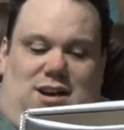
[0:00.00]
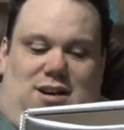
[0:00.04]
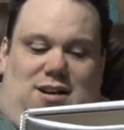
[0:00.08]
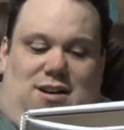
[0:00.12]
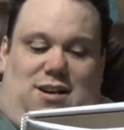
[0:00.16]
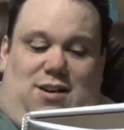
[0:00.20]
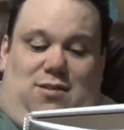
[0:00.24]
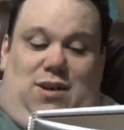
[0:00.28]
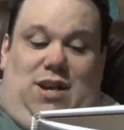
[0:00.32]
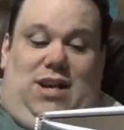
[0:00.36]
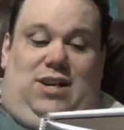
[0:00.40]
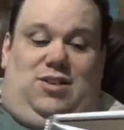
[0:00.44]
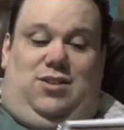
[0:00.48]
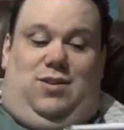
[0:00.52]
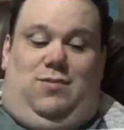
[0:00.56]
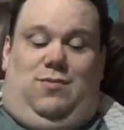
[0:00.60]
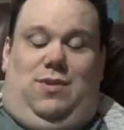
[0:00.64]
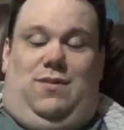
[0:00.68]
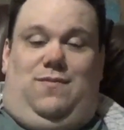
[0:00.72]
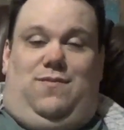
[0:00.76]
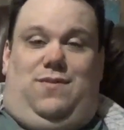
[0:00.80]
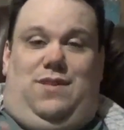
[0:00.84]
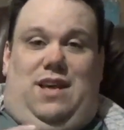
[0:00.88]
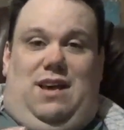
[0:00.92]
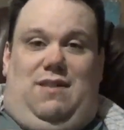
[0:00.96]
He actually
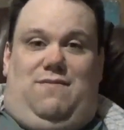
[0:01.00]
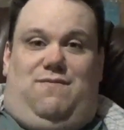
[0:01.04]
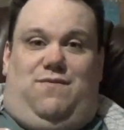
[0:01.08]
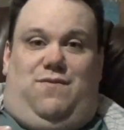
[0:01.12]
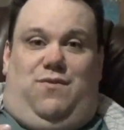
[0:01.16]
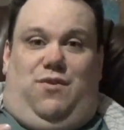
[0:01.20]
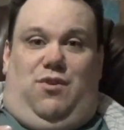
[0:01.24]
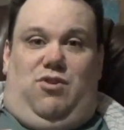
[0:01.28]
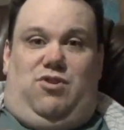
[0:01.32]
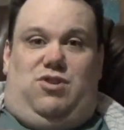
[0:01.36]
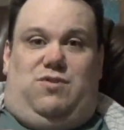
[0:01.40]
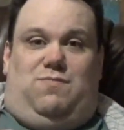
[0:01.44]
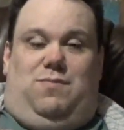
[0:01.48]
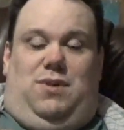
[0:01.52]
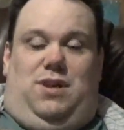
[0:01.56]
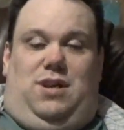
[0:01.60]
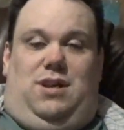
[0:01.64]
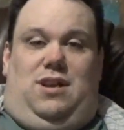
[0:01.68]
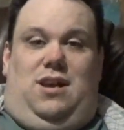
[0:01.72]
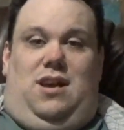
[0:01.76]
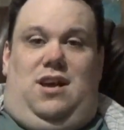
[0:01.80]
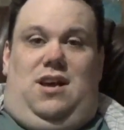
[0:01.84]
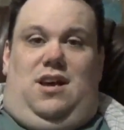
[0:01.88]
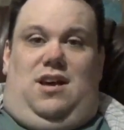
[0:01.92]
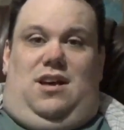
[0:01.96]
went for that first,
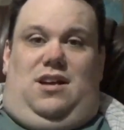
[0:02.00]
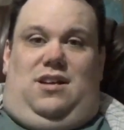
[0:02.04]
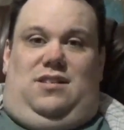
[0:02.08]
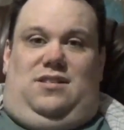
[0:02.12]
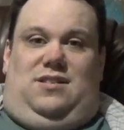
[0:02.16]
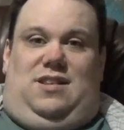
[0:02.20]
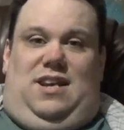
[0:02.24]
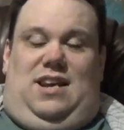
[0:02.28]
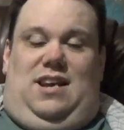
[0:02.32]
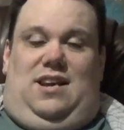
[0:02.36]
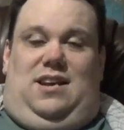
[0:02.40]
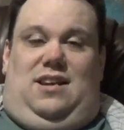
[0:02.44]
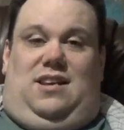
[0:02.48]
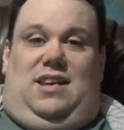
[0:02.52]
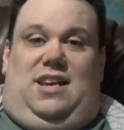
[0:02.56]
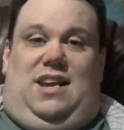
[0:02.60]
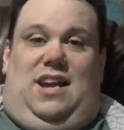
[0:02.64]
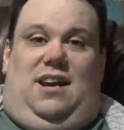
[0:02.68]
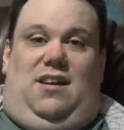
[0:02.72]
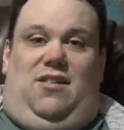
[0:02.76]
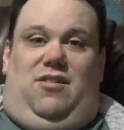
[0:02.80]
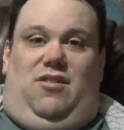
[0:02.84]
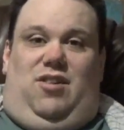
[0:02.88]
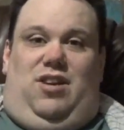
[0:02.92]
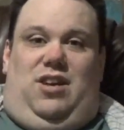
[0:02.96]
but Zayn
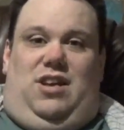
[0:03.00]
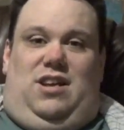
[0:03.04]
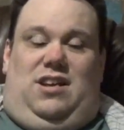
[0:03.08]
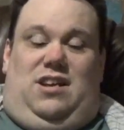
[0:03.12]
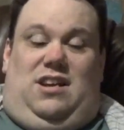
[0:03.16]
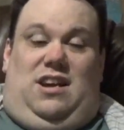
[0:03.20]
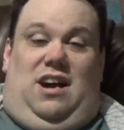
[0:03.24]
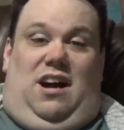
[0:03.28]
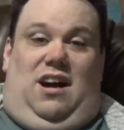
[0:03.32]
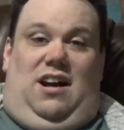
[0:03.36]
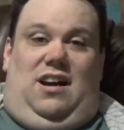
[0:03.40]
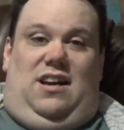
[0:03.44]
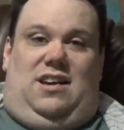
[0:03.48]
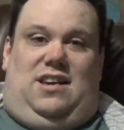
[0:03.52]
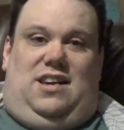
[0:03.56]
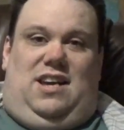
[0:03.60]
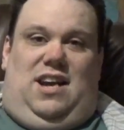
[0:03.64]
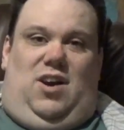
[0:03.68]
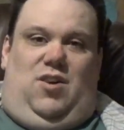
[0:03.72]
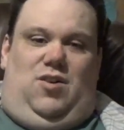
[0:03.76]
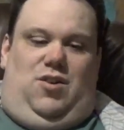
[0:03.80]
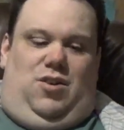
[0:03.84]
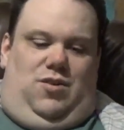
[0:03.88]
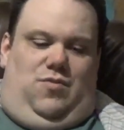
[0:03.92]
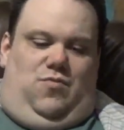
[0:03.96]
countered it, caught it,
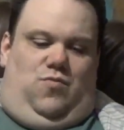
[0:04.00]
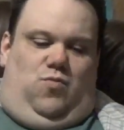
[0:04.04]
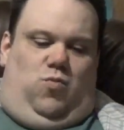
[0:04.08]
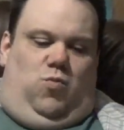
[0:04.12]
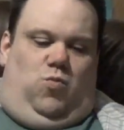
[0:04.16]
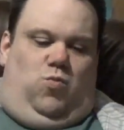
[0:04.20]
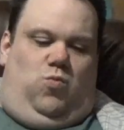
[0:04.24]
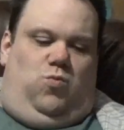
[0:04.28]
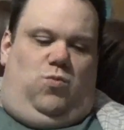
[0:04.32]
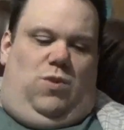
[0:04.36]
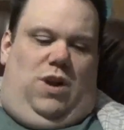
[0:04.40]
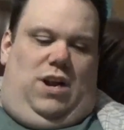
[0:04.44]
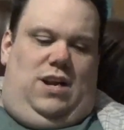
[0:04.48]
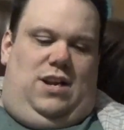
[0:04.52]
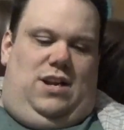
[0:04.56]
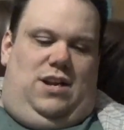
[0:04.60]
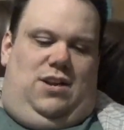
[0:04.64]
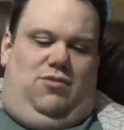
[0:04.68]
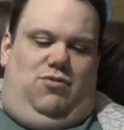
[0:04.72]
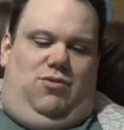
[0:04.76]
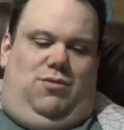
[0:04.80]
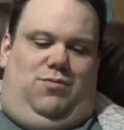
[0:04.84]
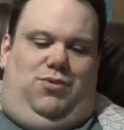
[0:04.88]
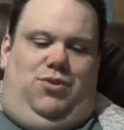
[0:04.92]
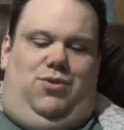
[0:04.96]
countered right
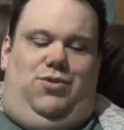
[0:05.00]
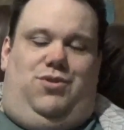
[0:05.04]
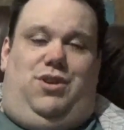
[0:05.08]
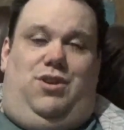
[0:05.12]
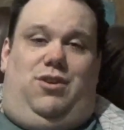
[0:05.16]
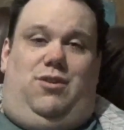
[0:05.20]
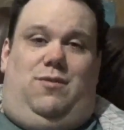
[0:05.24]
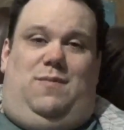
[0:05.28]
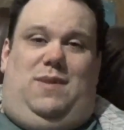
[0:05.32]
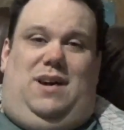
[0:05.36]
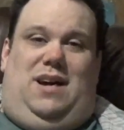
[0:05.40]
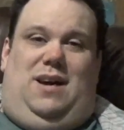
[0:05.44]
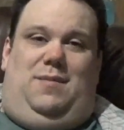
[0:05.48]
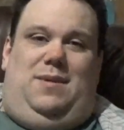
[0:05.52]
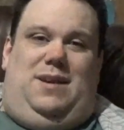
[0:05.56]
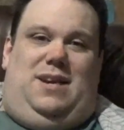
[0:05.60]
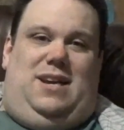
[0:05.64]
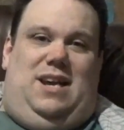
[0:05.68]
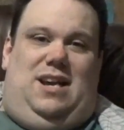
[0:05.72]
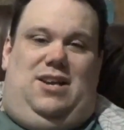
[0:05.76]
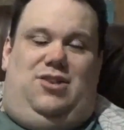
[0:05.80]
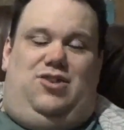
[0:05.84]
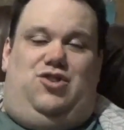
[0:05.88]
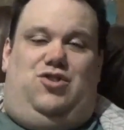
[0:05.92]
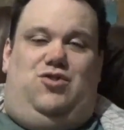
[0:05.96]
into a Blue Thunder Bomb and
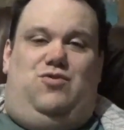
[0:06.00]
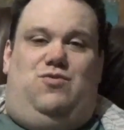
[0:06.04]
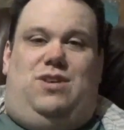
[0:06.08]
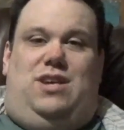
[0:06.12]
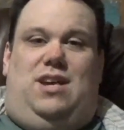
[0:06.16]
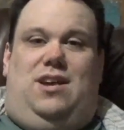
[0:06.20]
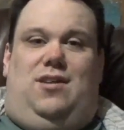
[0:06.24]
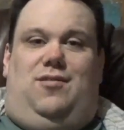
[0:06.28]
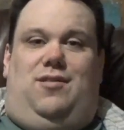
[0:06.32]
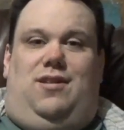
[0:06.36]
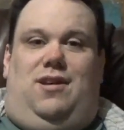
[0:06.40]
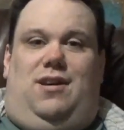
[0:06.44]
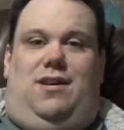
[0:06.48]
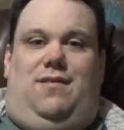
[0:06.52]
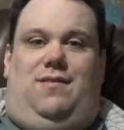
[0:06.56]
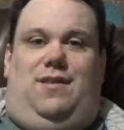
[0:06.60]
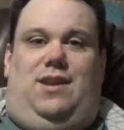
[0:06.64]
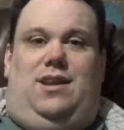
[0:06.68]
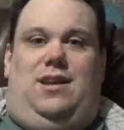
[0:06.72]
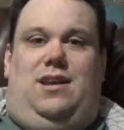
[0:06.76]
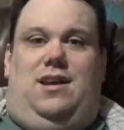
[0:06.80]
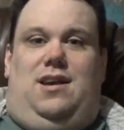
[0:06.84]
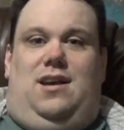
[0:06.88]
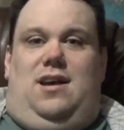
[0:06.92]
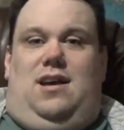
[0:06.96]
got a 2 count out of
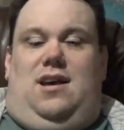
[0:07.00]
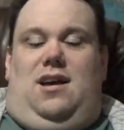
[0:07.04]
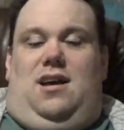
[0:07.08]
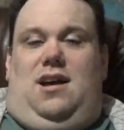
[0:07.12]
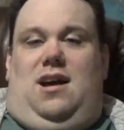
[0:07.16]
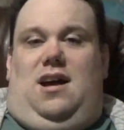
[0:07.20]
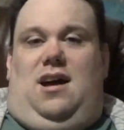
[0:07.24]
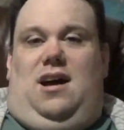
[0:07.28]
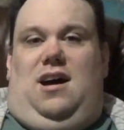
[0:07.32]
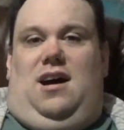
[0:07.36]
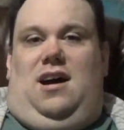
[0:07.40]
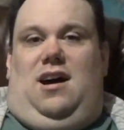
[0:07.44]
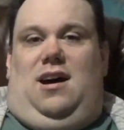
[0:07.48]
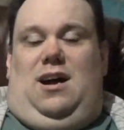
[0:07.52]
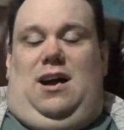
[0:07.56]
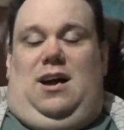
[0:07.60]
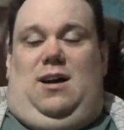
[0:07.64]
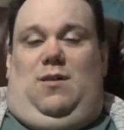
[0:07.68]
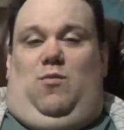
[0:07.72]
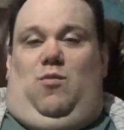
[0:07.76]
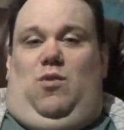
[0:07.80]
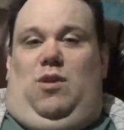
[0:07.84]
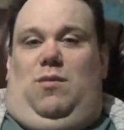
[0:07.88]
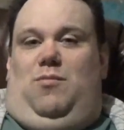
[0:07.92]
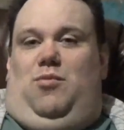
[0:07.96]
it.
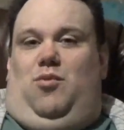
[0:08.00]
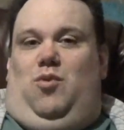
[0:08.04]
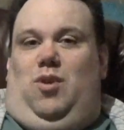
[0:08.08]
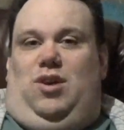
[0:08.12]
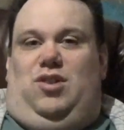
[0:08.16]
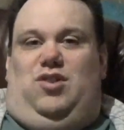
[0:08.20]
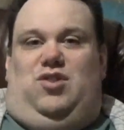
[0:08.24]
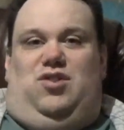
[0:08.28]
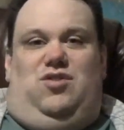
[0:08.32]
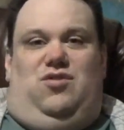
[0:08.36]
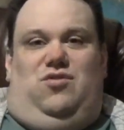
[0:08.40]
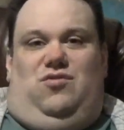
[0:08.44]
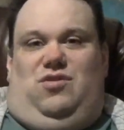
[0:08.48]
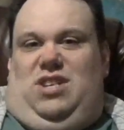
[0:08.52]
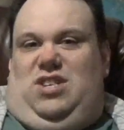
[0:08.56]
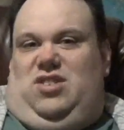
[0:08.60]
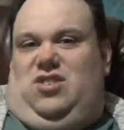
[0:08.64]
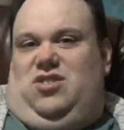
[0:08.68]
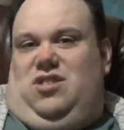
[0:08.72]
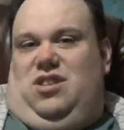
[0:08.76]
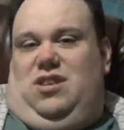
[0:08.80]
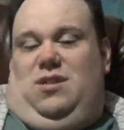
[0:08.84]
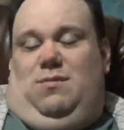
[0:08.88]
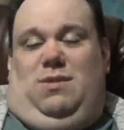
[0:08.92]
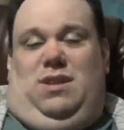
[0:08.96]
At
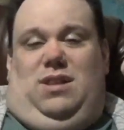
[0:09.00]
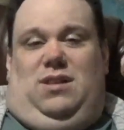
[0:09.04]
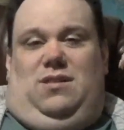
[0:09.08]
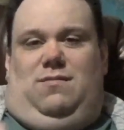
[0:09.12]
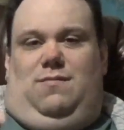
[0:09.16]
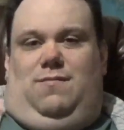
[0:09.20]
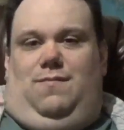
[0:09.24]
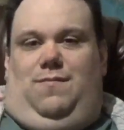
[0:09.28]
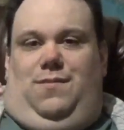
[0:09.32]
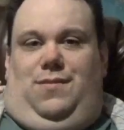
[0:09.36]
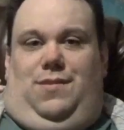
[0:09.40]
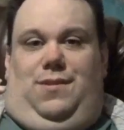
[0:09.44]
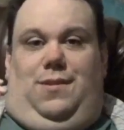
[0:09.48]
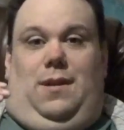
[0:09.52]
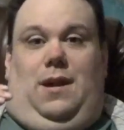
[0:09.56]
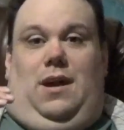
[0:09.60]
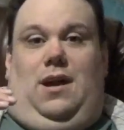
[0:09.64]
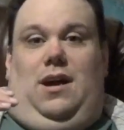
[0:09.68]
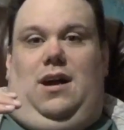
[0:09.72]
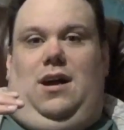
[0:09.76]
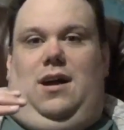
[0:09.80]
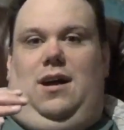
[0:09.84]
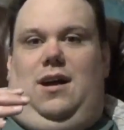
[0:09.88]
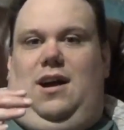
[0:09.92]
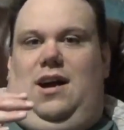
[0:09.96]
1.2,
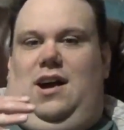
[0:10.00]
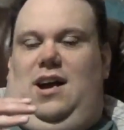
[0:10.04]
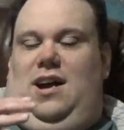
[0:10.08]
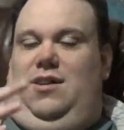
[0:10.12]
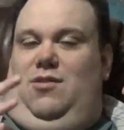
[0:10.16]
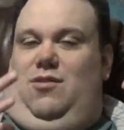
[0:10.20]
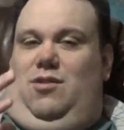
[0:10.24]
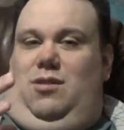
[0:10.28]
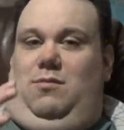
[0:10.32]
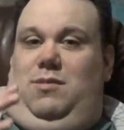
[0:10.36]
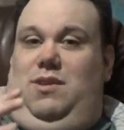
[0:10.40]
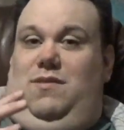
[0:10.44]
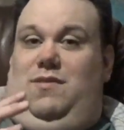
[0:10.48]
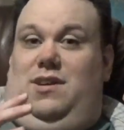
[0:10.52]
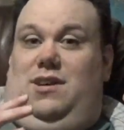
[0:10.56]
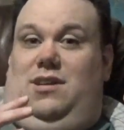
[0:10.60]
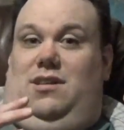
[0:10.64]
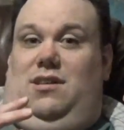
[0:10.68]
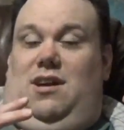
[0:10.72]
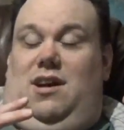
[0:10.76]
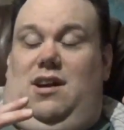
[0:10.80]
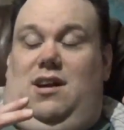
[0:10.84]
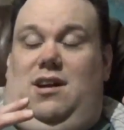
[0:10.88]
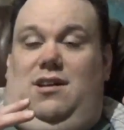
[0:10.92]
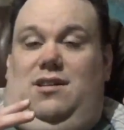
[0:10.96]
I know I'm leaving a
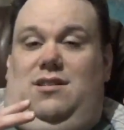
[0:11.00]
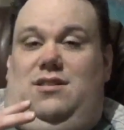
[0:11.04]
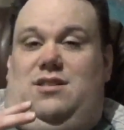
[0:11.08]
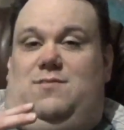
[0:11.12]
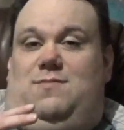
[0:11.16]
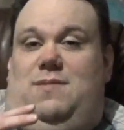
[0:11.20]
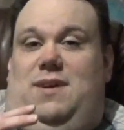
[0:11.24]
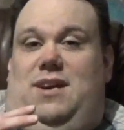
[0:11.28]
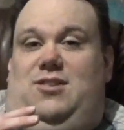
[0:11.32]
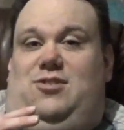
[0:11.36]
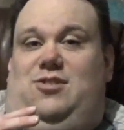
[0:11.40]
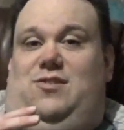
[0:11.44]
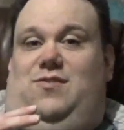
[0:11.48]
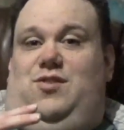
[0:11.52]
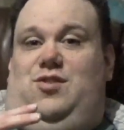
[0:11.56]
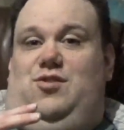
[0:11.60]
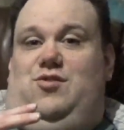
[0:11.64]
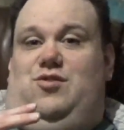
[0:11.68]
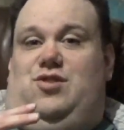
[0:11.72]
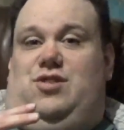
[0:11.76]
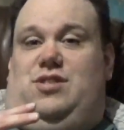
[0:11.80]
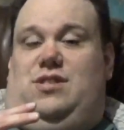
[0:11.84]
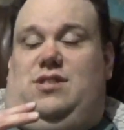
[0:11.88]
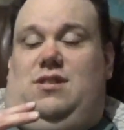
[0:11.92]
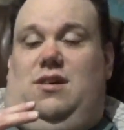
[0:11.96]
lot out of this match if you
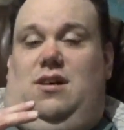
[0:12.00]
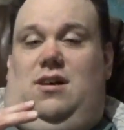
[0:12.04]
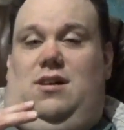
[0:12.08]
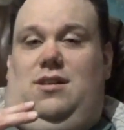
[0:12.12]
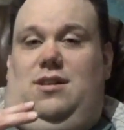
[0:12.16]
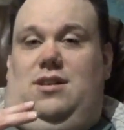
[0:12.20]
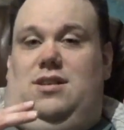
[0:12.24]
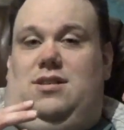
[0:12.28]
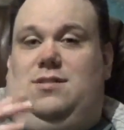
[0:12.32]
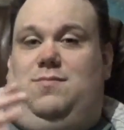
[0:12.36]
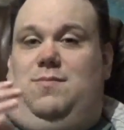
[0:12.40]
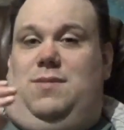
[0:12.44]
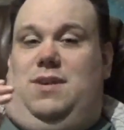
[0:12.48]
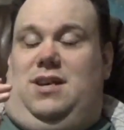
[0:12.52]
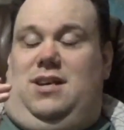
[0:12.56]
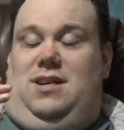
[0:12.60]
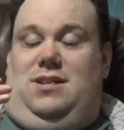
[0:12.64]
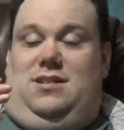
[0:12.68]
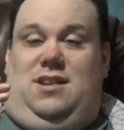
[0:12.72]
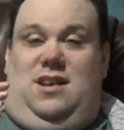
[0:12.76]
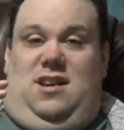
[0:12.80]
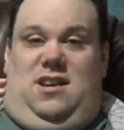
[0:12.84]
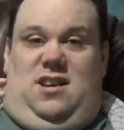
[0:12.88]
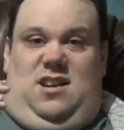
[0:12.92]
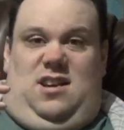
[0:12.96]
saw this,
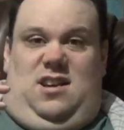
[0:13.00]
because